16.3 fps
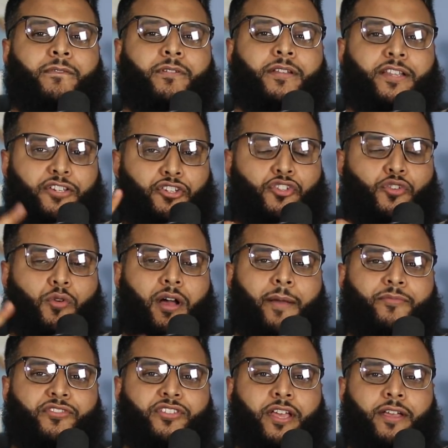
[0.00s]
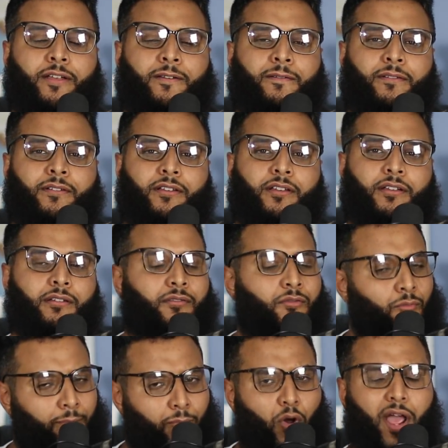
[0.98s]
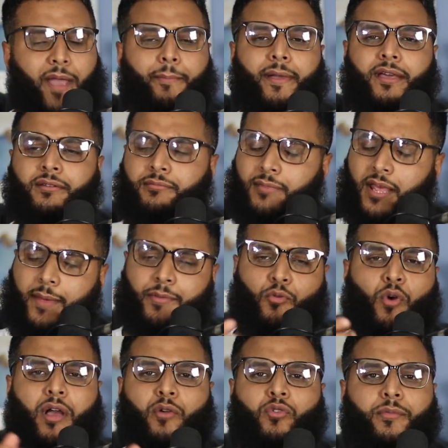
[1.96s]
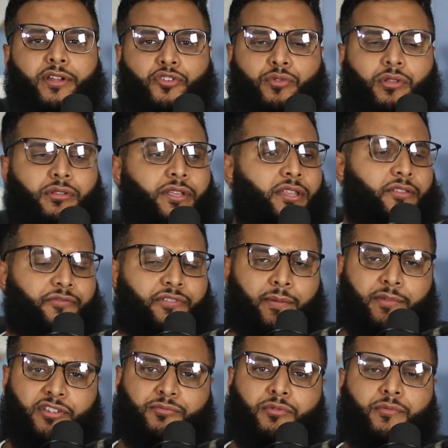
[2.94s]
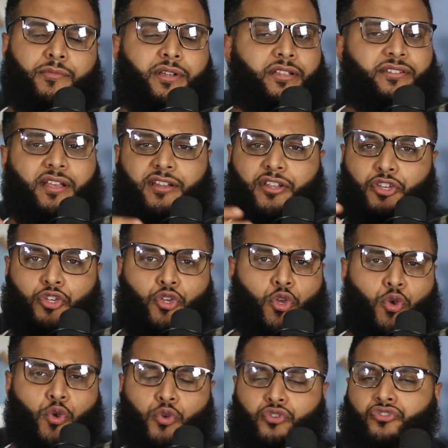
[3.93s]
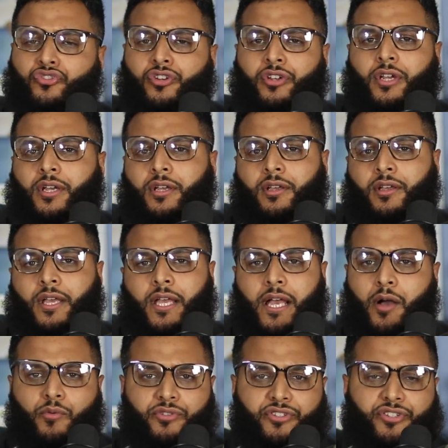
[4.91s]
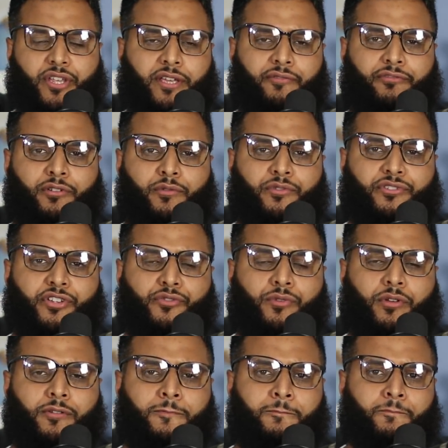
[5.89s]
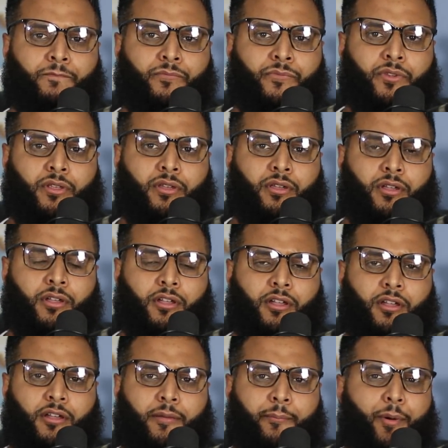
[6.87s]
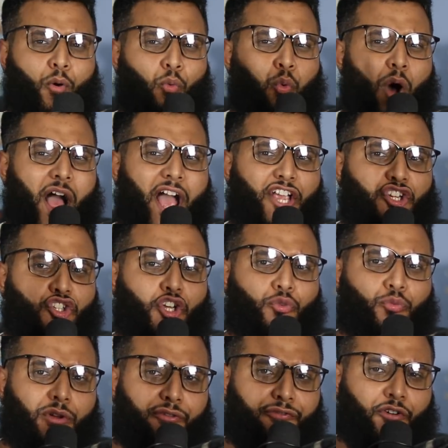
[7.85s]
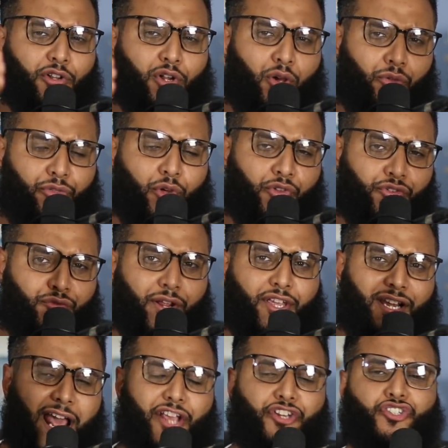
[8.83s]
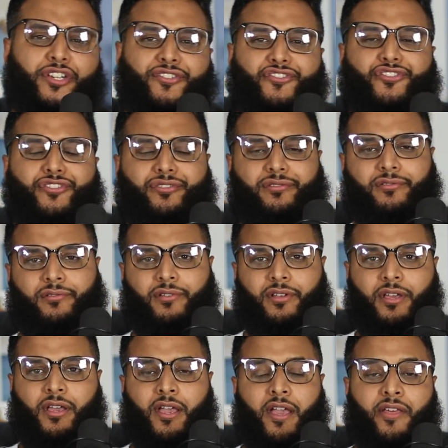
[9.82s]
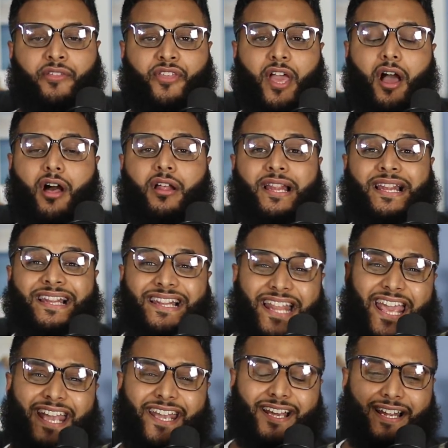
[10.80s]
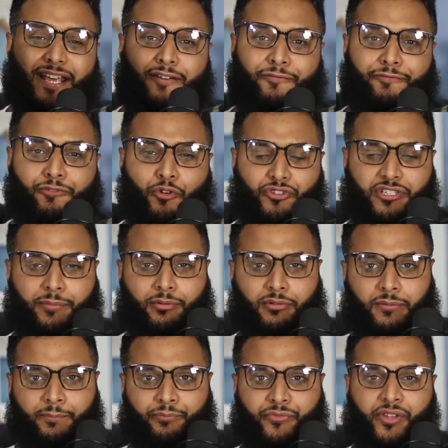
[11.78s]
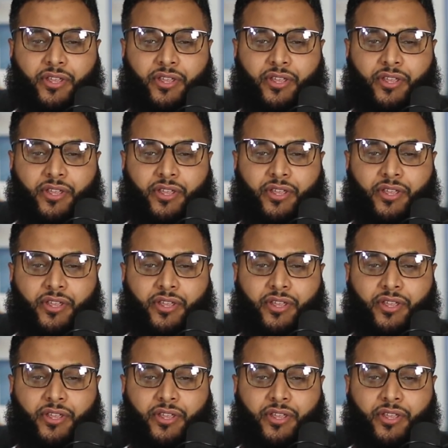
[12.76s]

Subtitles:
Listen to what I'm saying. White men, maybe white women as well. Yeah, the feminist movement has had a huge, I would say, influence as well. But why should we follow those regulations? They are legally enforceable,